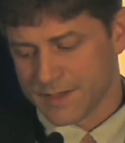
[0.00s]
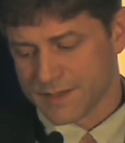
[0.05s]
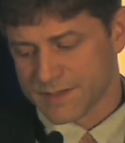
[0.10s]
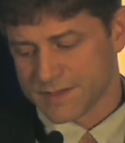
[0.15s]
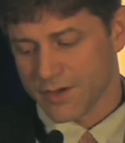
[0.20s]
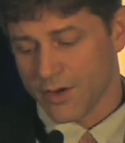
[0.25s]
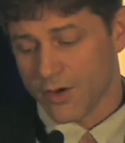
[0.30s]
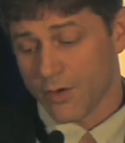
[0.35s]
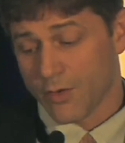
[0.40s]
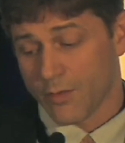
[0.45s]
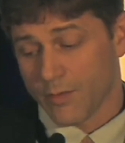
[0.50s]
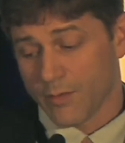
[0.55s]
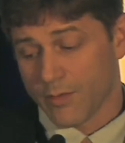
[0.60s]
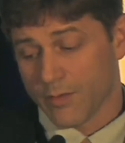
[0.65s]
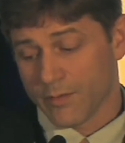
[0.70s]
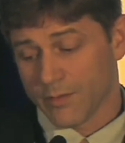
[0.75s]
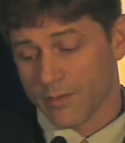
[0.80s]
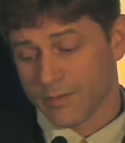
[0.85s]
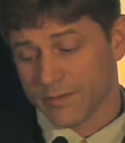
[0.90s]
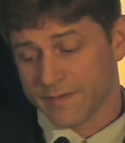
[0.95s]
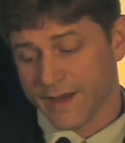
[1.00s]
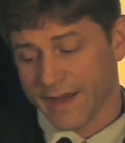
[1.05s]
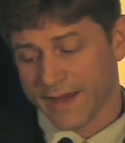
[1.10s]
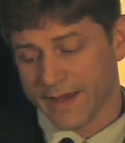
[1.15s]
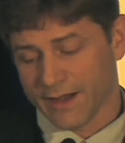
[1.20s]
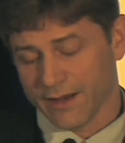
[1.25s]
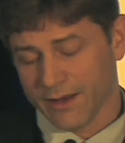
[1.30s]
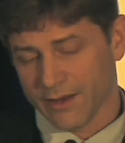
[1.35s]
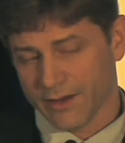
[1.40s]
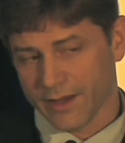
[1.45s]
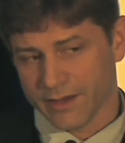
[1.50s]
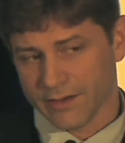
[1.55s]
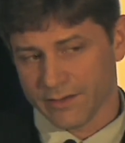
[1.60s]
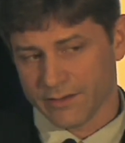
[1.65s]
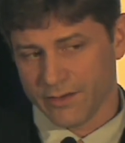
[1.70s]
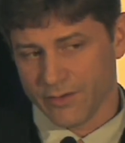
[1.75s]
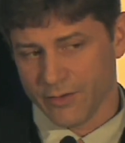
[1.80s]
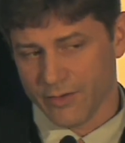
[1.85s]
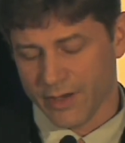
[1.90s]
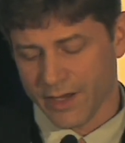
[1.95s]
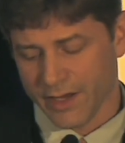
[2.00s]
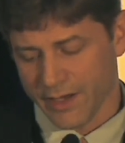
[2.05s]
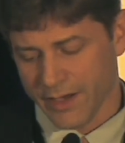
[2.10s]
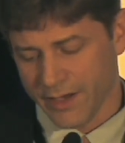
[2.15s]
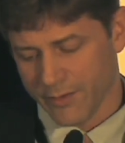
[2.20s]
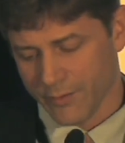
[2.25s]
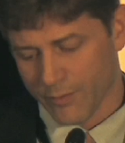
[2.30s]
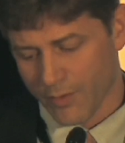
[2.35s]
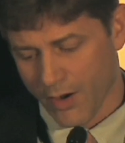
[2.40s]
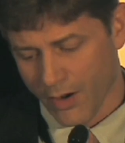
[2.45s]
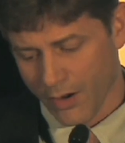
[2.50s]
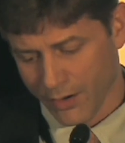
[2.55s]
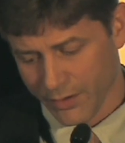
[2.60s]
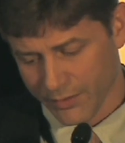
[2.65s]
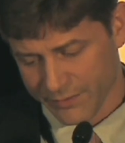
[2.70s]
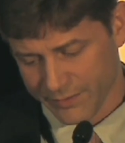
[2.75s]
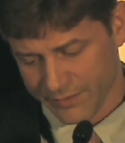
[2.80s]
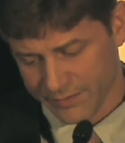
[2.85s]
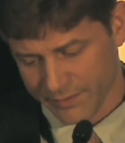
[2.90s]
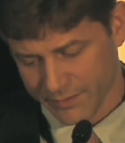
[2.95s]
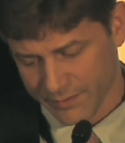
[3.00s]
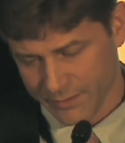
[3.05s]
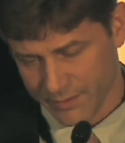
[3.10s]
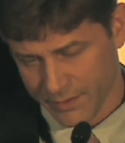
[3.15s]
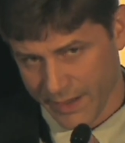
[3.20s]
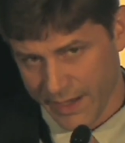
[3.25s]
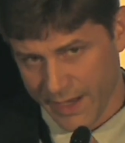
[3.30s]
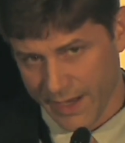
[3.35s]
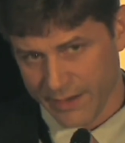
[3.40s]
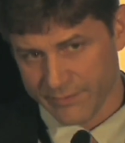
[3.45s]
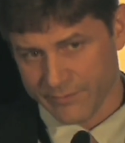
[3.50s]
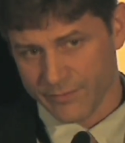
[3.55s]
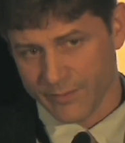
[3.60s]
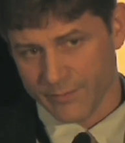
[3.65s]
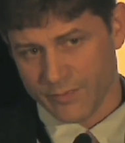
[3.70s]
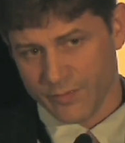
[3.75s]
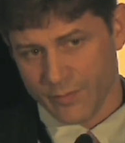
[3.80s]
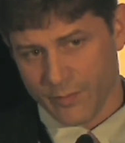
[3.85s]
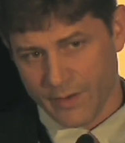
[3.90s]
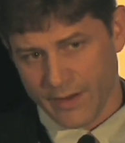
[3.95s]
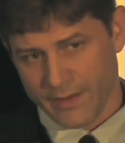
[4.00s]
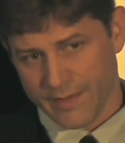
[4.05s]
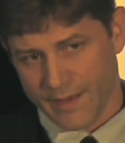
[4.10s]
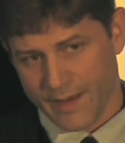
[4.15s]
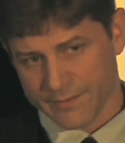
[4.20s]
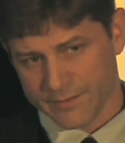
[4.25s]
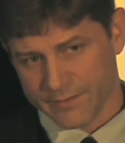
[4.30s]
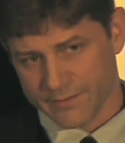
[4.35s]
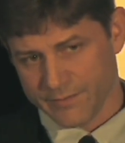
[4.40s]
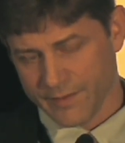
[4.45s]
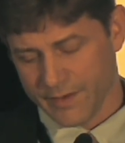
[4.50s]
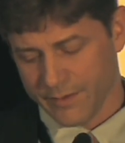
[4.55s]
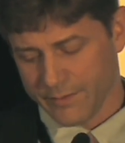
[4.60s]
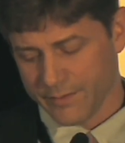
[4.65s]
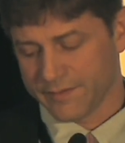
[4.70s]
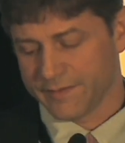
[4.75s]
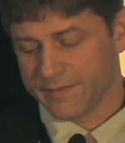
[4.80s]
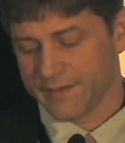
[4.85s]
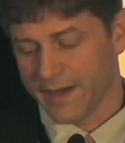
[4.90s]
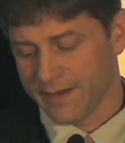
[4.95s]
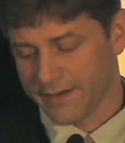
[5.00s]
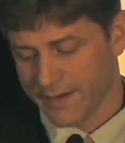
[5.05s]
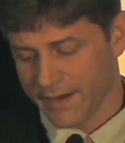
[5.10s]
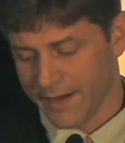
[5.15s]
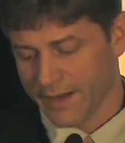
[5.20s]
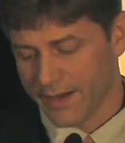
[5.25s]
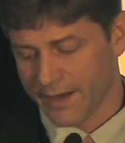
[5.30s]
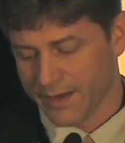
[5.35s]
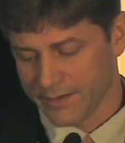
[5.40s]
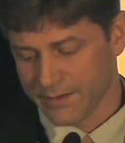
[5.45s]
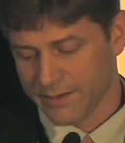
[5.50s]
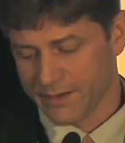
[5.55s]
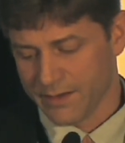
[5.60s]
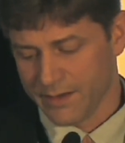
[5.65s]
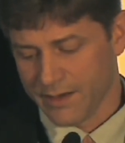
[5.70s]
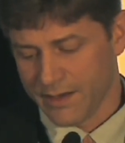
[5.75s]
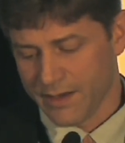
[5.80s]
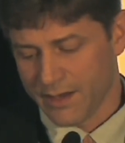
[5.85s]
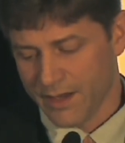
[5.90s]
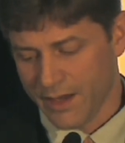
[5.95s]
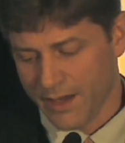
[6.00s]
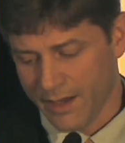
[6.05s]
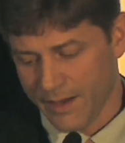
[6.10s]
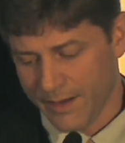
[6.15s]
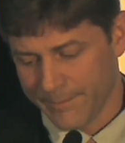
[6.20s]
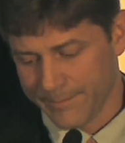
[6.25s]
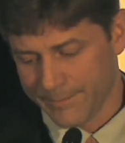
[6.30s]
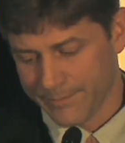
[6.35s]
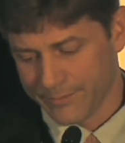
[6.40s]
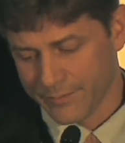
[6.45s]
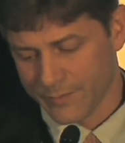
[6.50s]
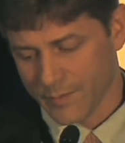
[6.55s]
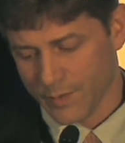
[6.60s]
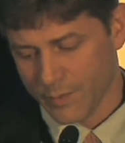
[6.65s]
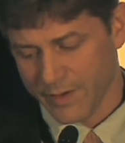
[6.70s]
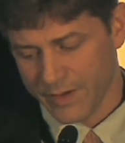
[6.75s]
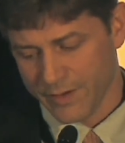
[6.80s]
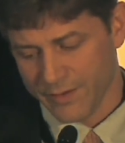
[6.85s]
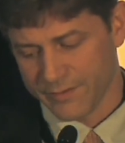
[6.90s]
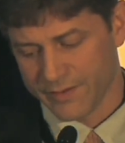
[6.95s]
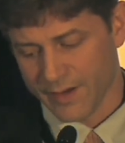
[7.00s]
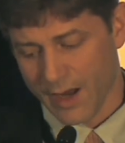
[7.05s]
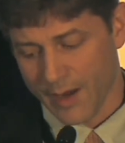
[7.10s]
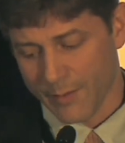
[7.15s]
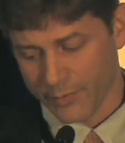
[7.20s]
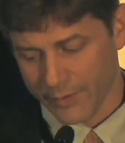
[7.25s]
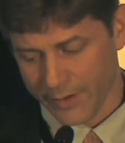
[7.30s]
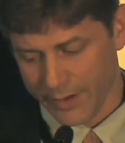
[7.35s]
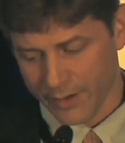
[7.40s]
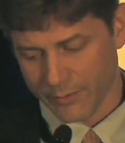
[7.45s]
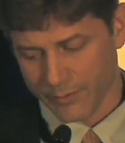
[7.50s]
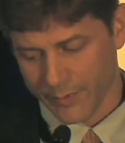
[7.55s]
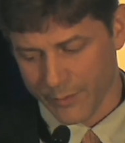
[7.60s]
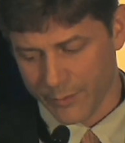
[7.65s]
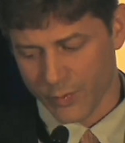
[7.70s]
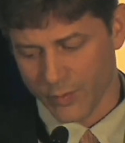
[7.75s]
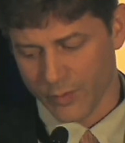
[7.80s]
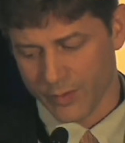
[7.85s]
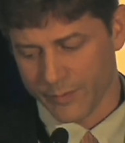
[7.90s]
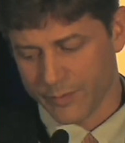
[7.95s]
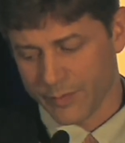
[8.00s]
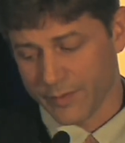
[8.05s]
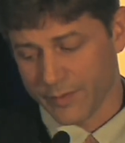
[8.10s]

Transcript: So taking a look at Utica EURs, again, from 20,000 feet with state data, we used operator-reported